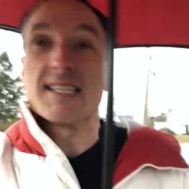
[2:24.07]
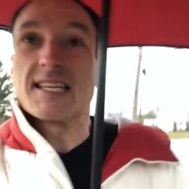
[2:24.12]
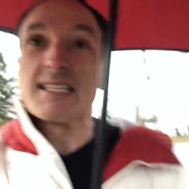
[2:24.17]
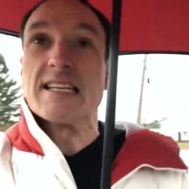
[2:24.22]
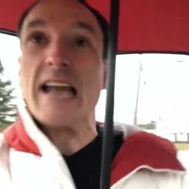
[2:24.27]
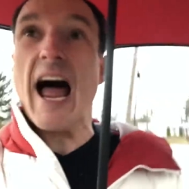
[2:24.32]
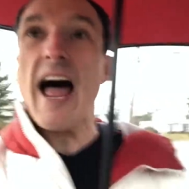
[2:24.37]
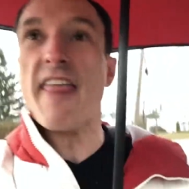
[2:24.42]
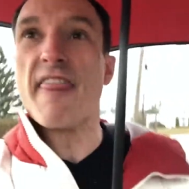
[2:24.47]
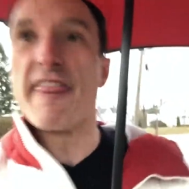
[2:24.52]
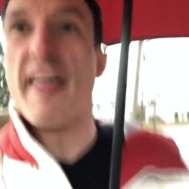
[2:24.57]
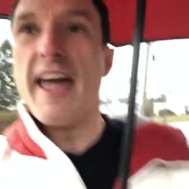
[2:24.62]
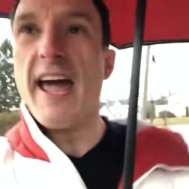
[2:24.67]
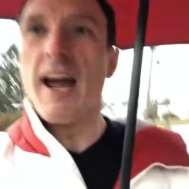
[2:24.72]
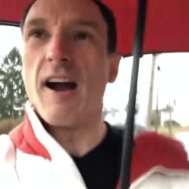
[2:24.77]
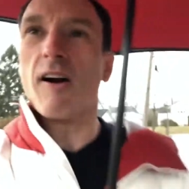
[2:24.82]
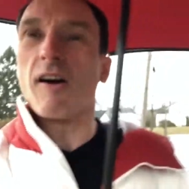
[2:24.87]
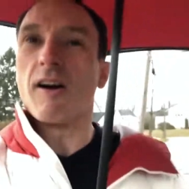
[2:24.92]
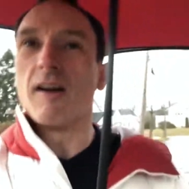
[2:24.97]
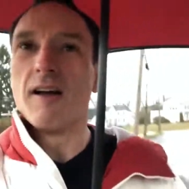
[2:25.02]
is not
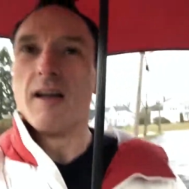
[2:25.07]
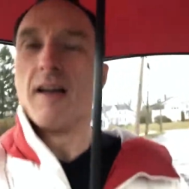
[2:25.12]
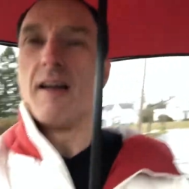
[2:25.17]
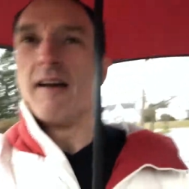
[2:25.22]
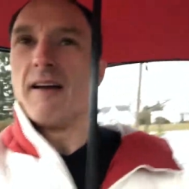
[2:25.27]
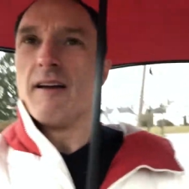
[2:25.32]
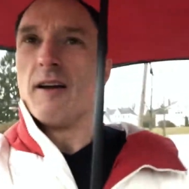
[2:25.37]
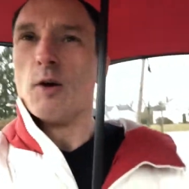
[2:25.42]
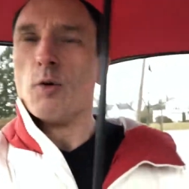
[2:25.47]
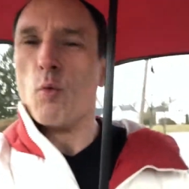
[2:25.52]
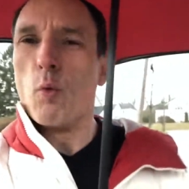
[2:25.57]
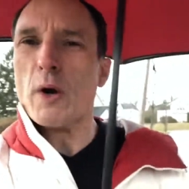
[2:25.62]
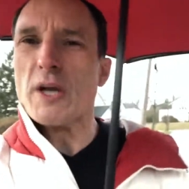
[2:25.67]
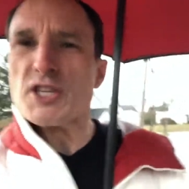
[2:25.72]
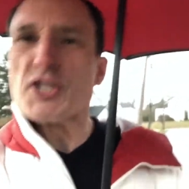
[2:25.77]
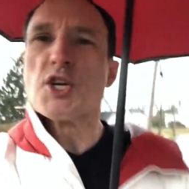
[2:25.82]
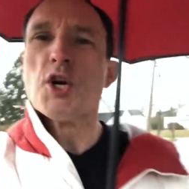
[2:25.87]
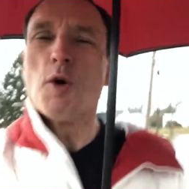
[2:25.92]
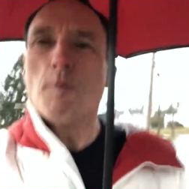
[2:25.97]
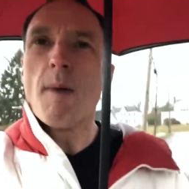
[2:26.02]
there. What
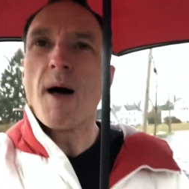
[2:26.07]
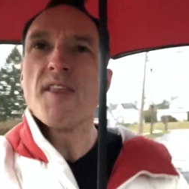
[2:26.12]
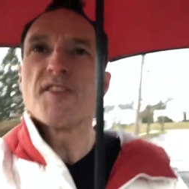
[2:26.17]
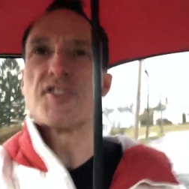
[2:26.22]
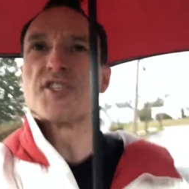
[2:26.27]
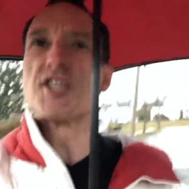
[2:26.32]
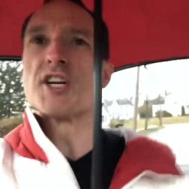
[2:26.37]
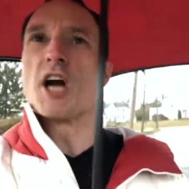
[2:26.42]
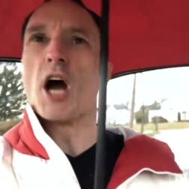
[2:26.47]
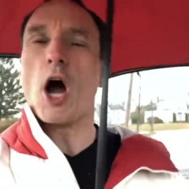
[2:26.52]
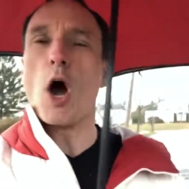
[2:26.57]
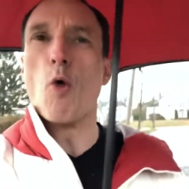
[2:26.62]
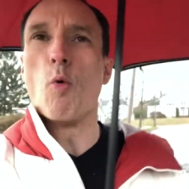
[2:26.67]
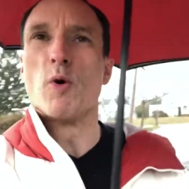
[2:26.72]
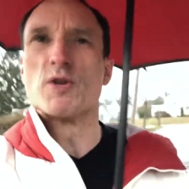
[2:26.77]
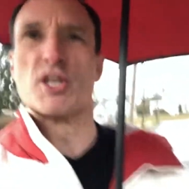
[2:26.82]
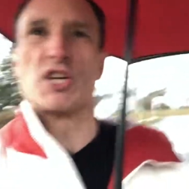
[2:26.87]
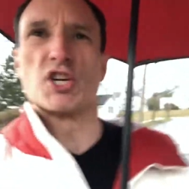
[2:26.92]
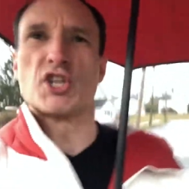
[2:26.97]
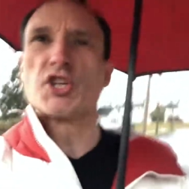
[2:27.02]
2 months ago
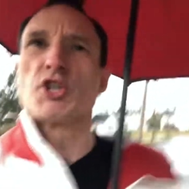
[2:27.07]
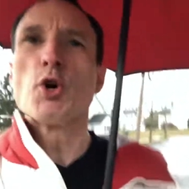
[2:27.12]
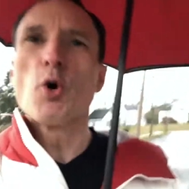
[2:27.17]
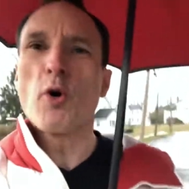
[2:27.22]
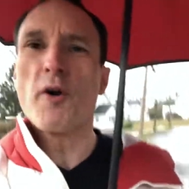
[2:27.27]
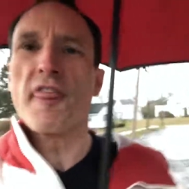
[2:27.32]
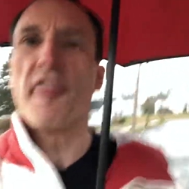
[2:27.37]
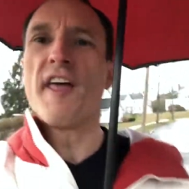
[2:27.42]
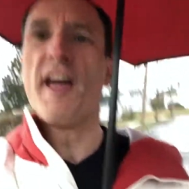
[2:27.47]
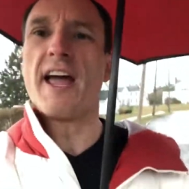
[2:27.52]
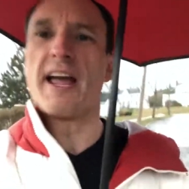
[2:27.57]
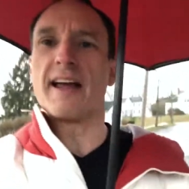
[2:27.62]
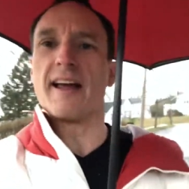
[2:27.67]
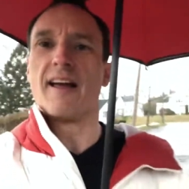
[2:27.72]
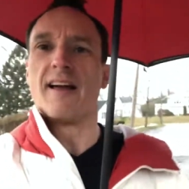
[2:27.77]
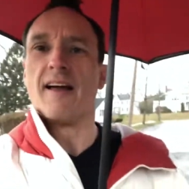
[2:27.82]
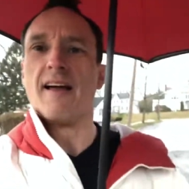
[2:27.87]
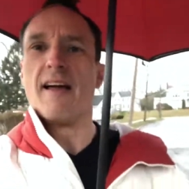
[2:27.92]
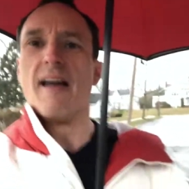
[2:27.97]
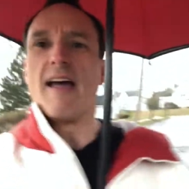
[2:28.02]
was a sure thing.
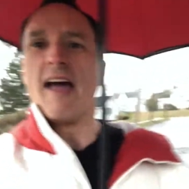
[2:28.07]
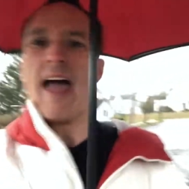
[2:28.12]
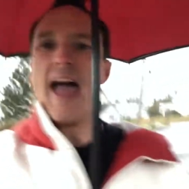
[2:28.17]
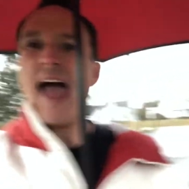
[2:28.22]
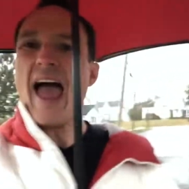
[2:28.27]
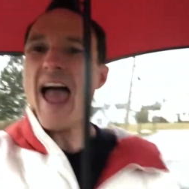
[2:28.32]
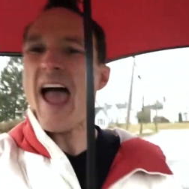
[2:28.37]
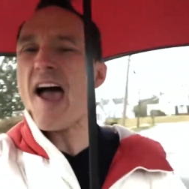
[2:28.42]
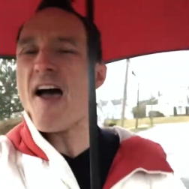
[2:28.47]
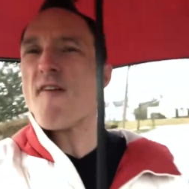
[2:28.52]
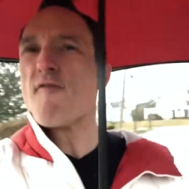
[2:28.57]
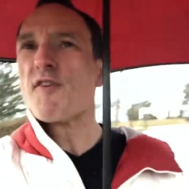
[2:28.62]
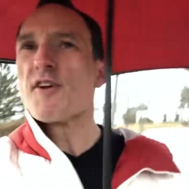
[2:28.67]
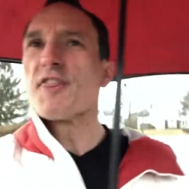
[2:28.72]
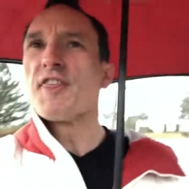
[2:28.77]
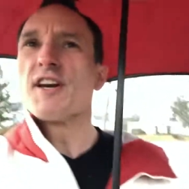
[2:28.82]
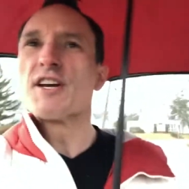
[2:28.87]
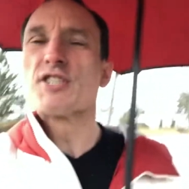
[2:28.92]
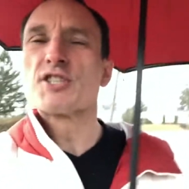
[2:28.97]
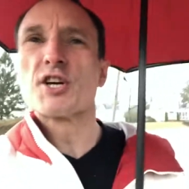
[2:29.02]

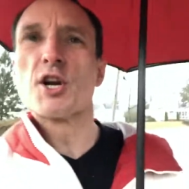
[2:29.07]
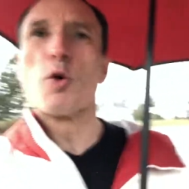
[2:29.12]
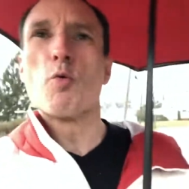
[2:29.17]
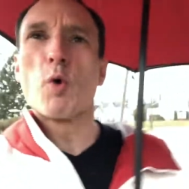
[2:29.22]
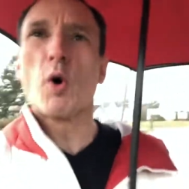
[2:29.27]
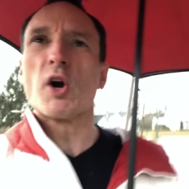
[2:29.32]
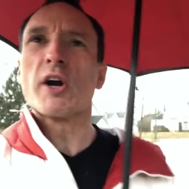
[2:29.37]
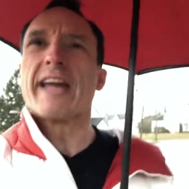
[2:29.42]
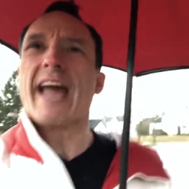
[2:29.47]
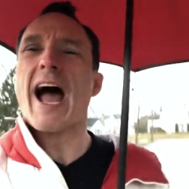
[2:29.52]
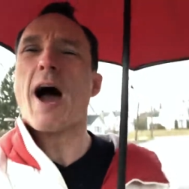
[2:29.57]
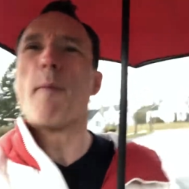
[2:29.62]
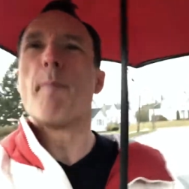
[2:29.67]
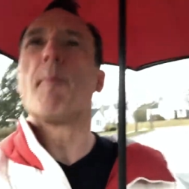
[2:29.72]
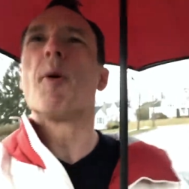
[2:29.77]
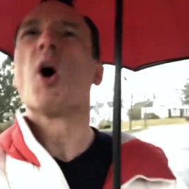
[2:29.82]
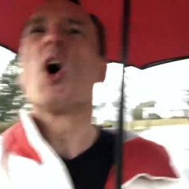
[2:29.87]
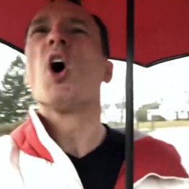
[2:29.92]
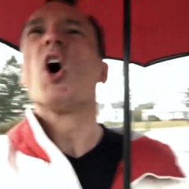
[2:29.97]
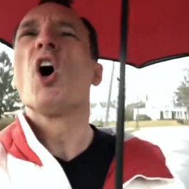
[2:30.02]
Everything's gonna work out
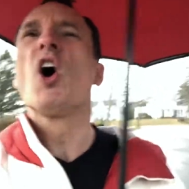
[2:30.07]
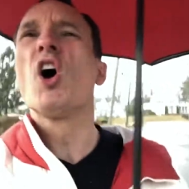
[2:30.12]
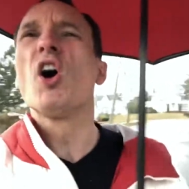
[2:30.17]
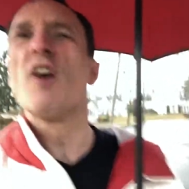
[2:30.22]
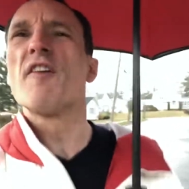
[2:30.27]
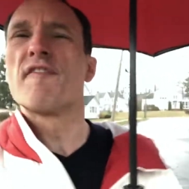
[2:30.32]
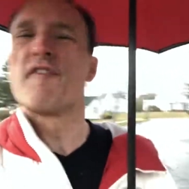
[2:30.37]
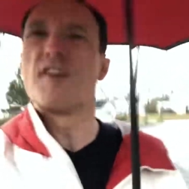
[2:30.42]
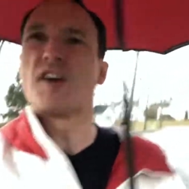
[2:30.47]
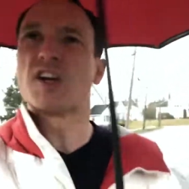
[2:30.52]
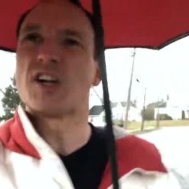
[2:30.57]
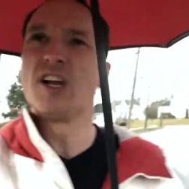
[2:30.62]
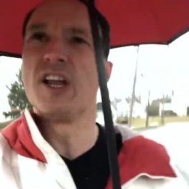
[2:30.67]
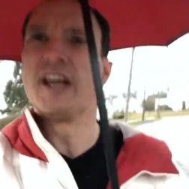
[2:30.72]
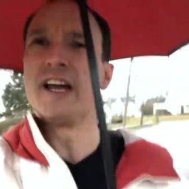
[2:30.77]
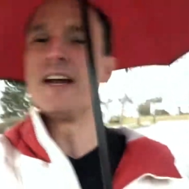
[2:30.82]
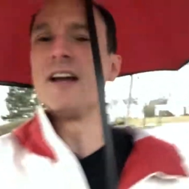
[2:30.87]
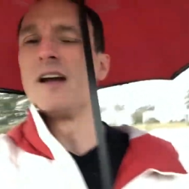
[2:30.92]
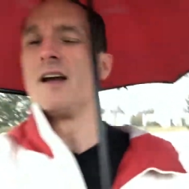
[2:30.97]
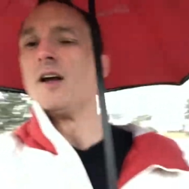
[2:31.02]

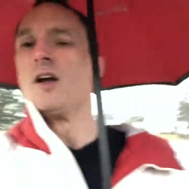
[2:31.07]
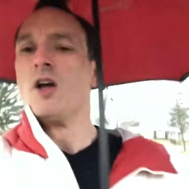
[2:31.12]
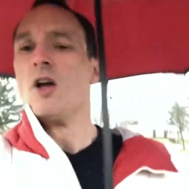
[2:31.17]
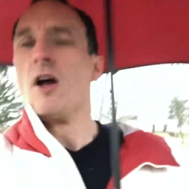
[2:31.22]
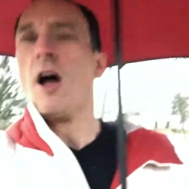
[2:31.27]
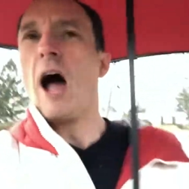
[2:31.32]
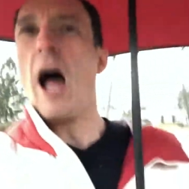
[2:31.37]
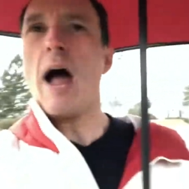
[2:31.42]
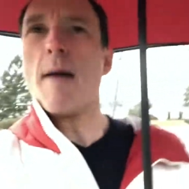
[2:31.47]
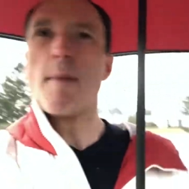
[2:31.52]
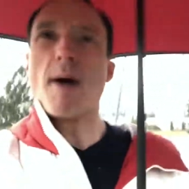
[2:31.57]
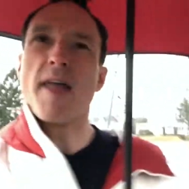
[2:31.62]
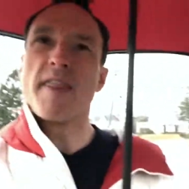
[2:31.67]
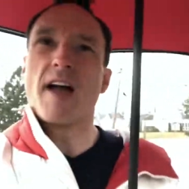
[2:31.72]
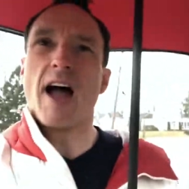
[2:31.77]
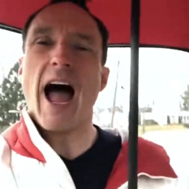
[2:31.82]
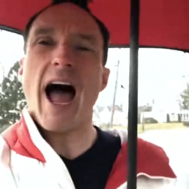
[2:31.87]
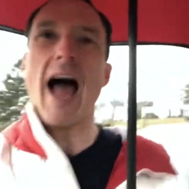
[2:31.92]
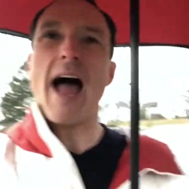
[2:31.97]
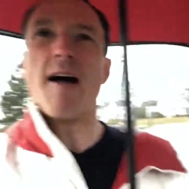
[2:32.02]
perfectly. I'm on
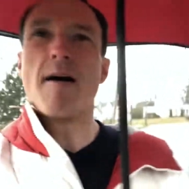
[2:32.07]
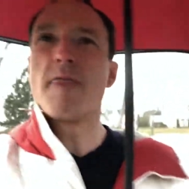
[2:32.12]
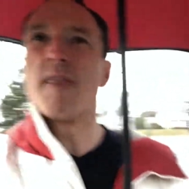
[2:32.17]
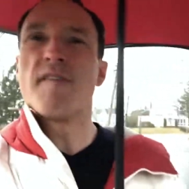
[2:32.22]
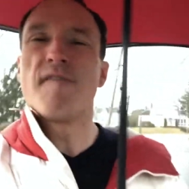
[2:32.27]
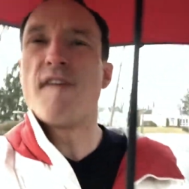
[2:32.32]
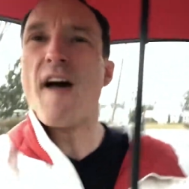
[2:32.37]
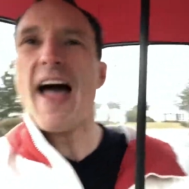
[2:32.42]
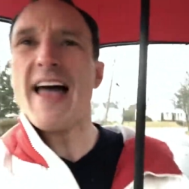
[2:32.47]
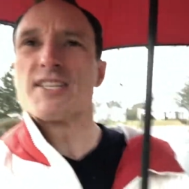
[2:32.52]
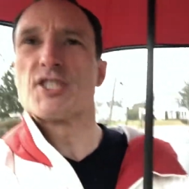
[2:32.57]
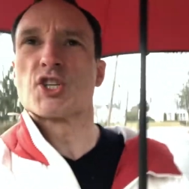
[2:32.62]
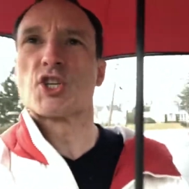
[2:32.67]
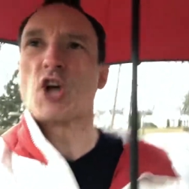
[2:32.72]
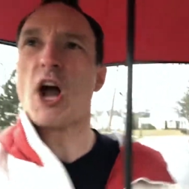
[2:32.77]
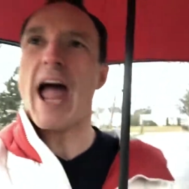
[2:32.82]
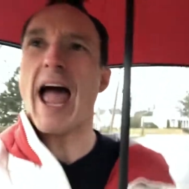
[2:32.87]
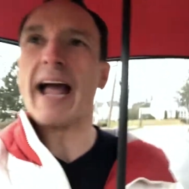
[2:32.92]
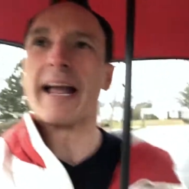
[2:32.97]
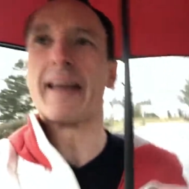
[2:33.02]
the fast
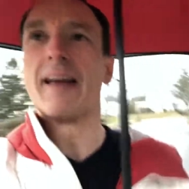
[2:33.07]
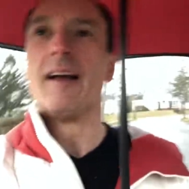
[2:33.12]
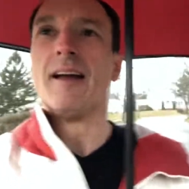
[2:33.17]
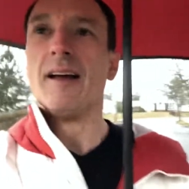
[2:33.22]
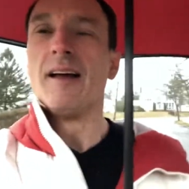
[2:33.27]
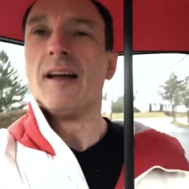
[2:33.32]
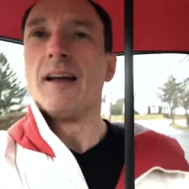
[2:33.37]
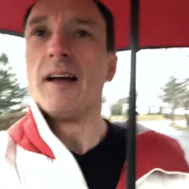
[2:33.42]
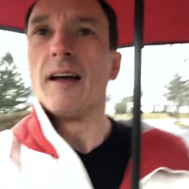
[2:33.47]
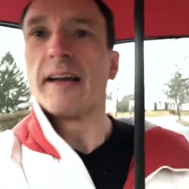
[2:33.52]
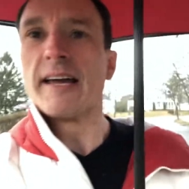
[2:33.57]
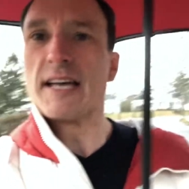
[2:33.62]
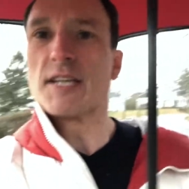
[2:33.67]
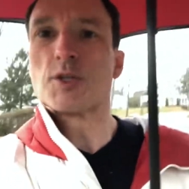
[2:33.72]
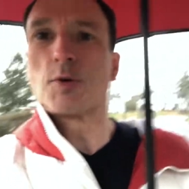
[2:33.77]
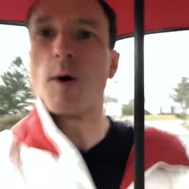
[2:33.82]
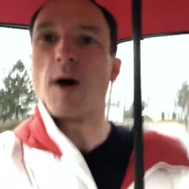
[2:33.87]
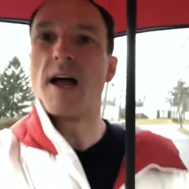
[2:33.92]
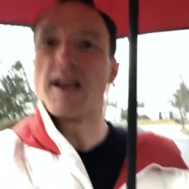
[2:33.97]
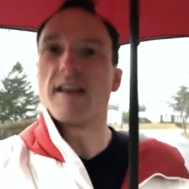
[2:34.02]
track. Guess
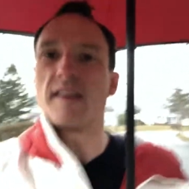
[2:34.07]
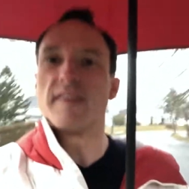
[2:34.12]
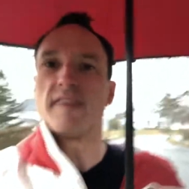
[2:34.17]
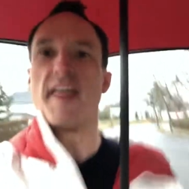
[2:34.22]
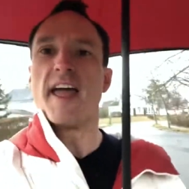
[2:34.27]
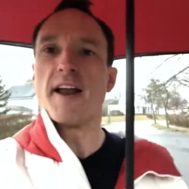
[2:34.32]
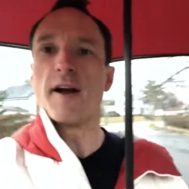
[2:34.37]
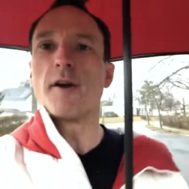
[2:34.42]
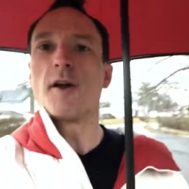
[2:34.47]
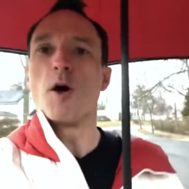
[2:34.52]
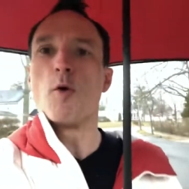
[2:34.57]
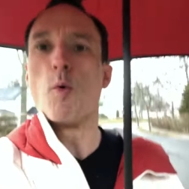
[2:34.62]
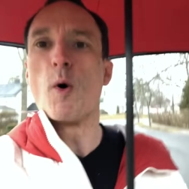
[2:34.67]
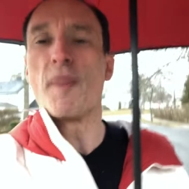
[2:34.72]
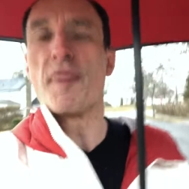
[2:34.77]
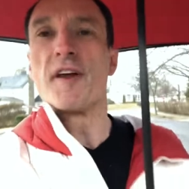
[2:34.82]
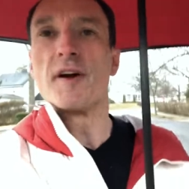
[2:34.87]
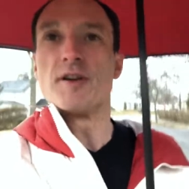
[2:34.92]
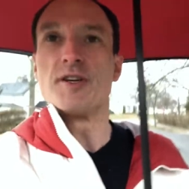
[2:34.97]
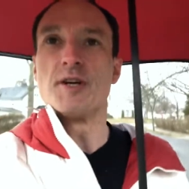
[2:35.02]
what? They don't know what
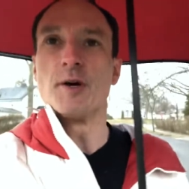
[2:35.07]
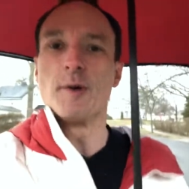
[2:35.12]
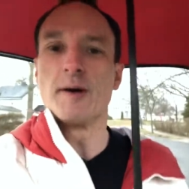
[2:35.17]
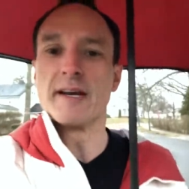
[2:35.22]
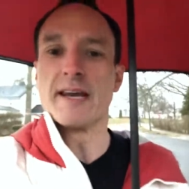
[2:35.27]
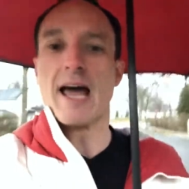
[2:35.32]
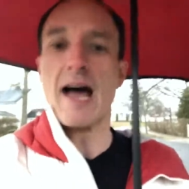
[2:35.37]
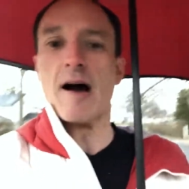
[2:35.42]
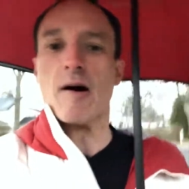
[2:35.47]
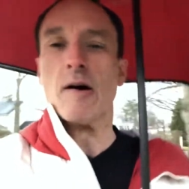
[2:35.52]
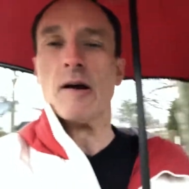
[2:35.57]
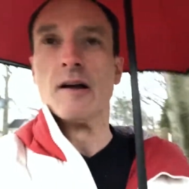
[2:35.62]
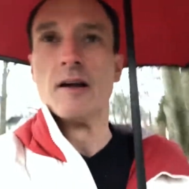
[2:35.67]
they're doing now.